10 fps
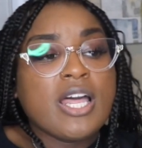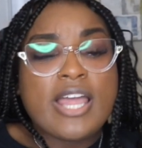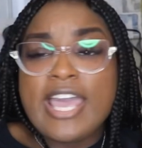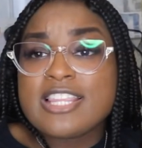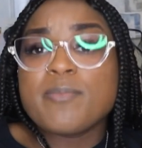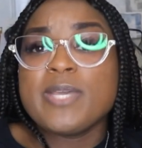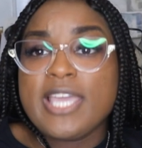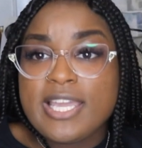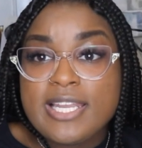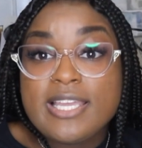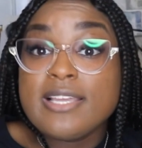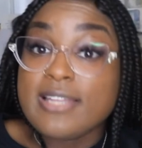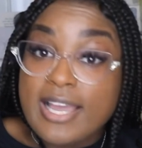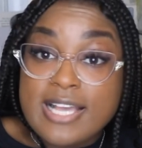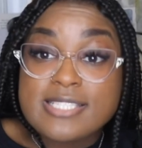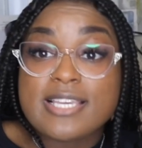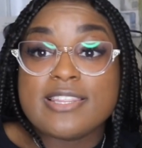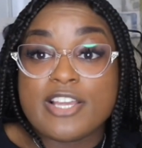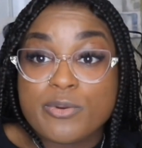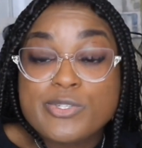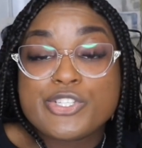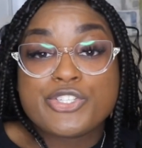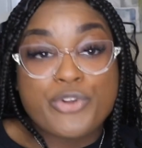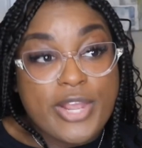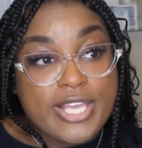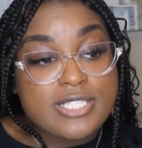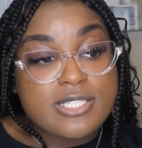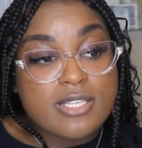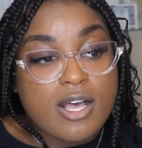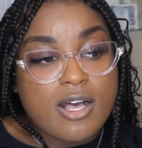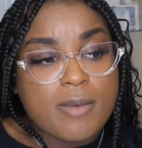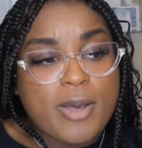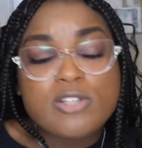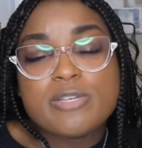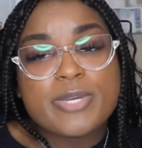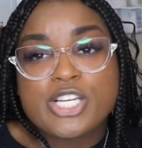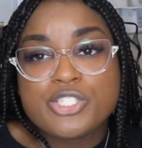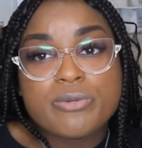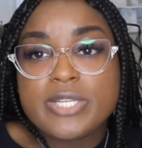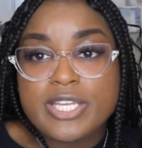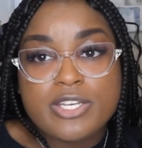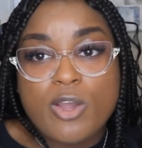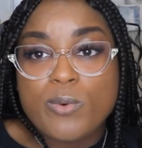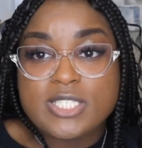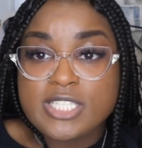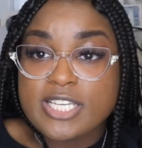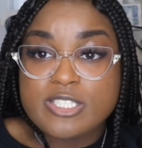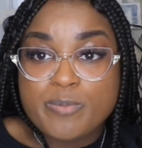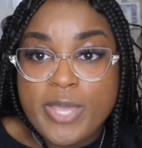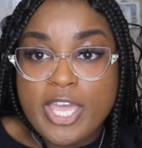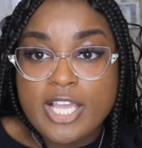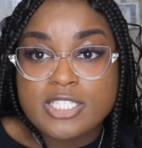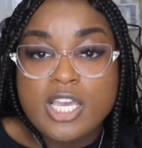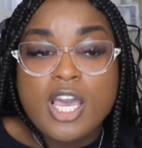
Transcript: at the beginning, like I said, there was stress, only because you didn't know what to expect.